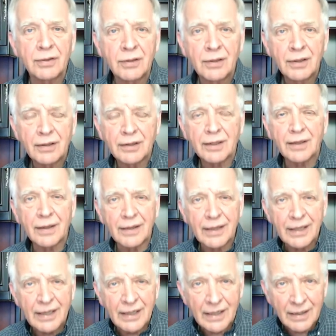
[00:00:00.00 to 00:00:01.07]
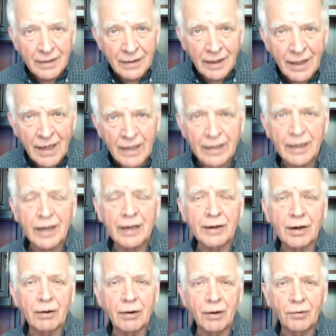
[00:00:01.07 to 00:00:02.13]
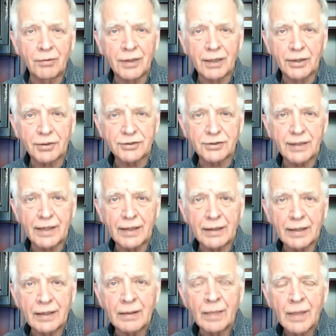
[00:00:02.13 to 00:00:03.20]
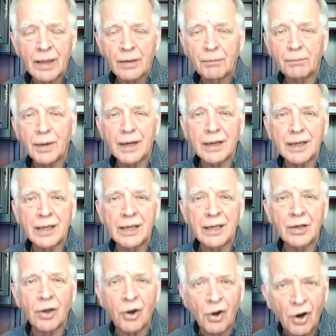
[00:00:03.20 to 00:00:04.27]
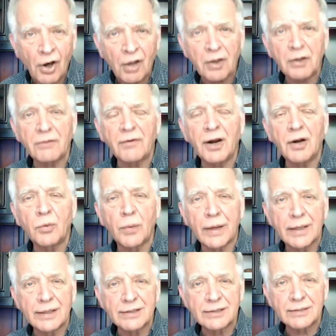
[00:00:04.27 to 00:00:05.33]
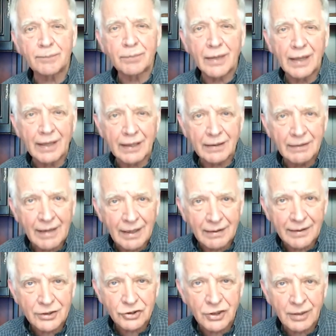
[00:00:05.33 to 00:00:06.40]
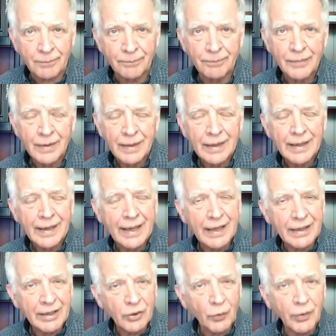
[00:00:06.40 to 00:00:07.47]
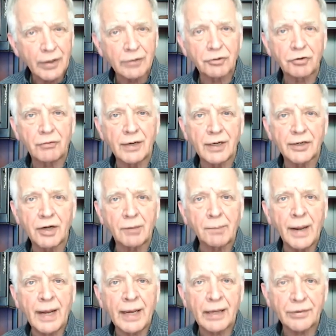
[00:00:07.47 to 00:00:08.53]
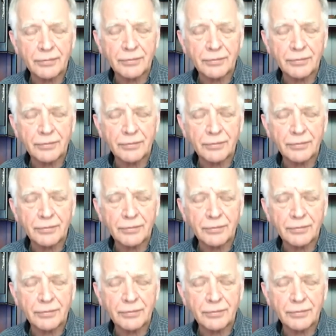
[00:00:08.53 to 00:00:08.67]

to lean not on our own understanding, but in all of our ways acknowledge Him, and He will direct our path.